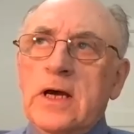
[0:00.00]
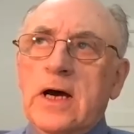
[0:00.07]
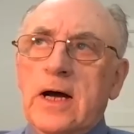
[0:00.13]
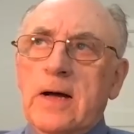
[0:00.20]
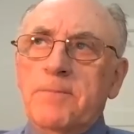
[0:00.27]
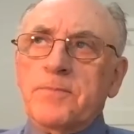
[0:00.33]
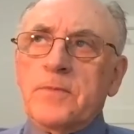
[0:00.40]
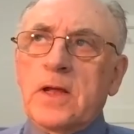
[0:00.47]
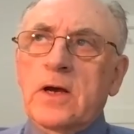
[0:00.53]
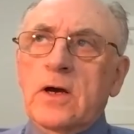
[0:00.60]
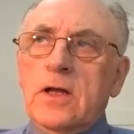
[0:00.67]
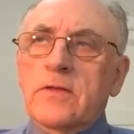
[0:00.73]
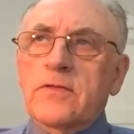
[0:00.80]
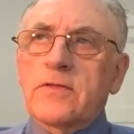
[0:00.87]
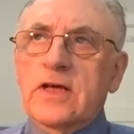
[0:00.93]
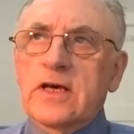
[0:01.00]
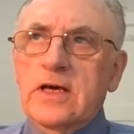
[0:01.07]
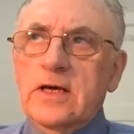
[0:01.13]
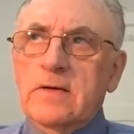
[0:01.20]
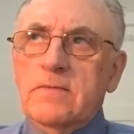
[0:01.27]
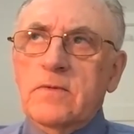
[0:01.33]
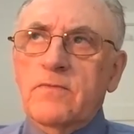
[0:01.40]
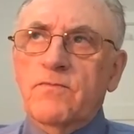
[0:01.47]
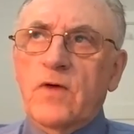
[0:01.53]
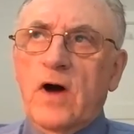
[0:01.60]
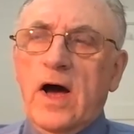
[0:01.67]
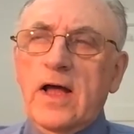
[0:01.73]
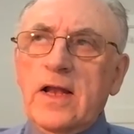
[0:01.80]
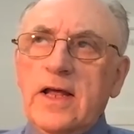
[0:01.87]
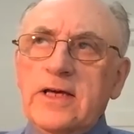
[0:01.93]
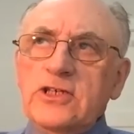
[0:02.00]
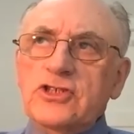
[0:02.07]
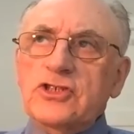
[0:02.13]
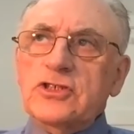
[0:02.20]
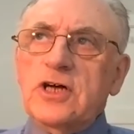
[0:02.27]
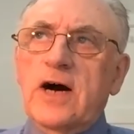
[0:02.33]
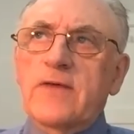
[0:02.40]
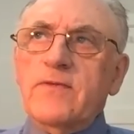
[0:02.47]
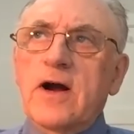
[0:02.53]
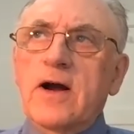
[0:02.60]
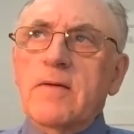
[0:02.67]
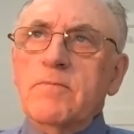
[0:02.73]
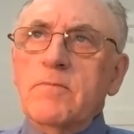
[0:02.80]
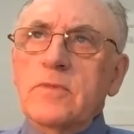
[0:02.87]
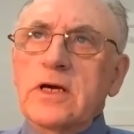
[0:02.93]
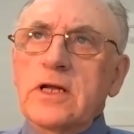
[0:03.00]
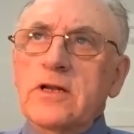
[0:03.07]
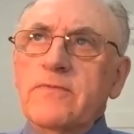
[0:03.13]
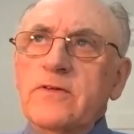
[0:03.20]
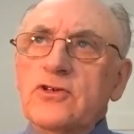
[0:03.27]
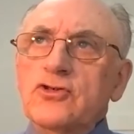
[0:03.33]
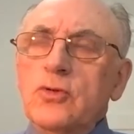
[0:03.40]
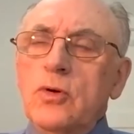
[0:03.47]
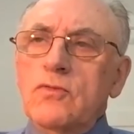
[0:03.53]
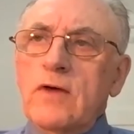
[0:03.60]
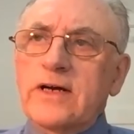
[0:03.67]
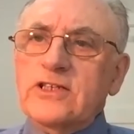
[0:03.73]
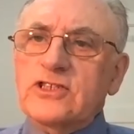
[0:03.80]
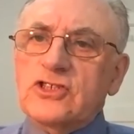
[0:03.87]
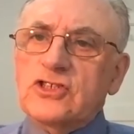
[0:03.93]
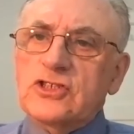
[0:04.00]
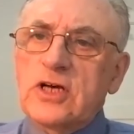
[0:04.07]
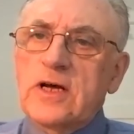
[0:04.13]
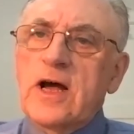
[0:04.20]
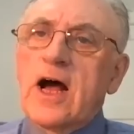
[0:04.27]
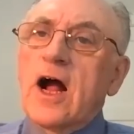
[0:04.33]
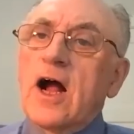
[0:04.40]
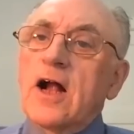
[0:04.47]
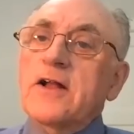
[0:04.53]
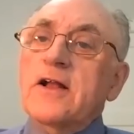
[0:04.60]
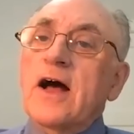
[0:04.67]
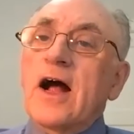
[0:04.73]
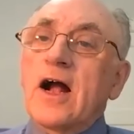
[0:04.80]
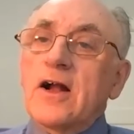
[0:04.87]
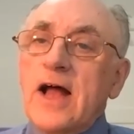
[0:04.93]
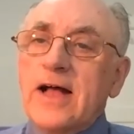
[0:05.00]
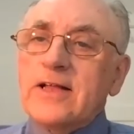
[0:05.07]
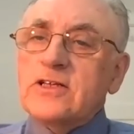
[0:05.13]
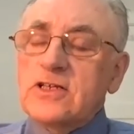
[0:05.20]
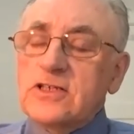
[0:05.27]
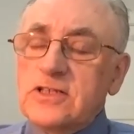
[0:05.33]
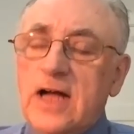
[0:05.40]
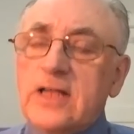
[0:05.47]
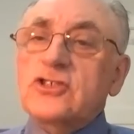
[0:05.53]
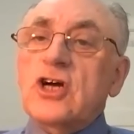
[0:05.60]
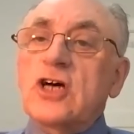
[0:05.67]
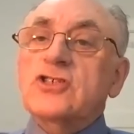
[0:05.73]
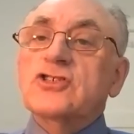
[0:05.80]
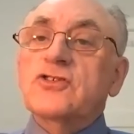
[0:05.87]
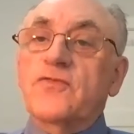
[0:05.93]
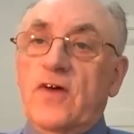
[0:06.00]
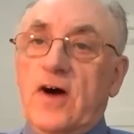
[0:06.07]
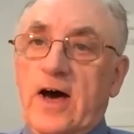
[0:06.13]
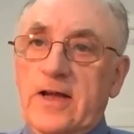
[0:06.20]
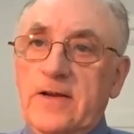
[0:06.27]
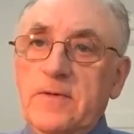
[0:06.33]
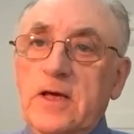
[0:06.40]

the violation of our individual rights is not justified,